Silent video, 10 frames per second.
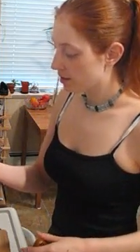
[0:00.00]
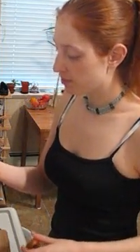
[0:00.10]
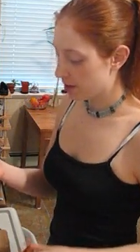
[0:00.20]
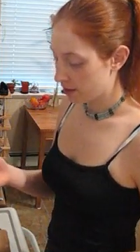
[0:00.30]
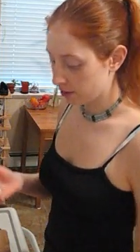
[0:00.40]
want
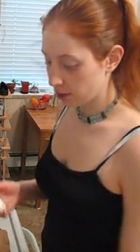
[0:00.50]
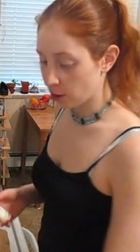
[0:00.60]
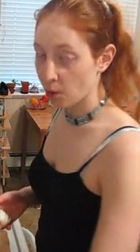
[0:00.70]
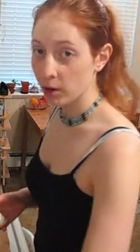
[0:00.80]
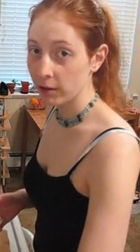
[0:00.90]
about
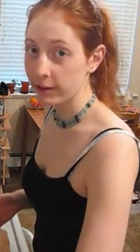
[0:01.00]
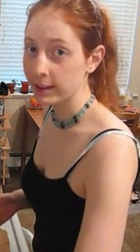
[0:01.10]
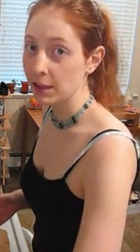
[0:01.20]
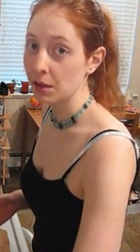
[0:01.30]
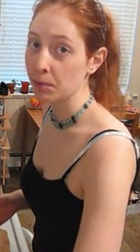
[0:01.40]
1/4
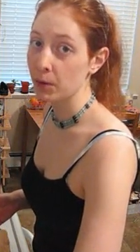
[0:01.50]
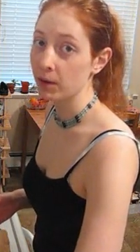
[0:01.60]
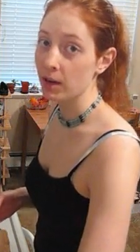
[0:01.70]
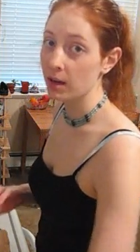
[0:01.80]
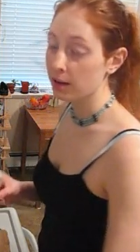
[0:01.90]

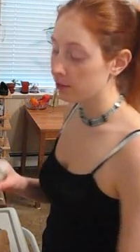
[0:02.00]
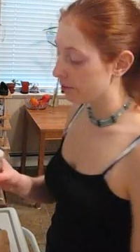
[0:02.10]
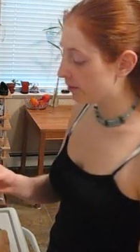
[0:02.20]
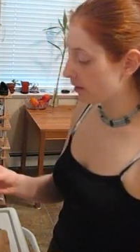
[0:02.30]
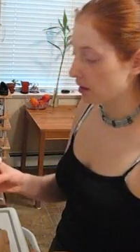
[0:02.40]
teaspoon of
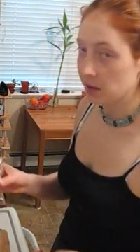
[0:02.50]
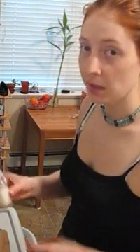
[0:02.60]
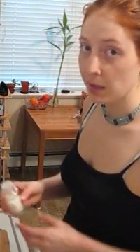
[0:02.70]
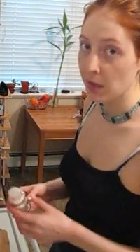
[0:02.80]
sea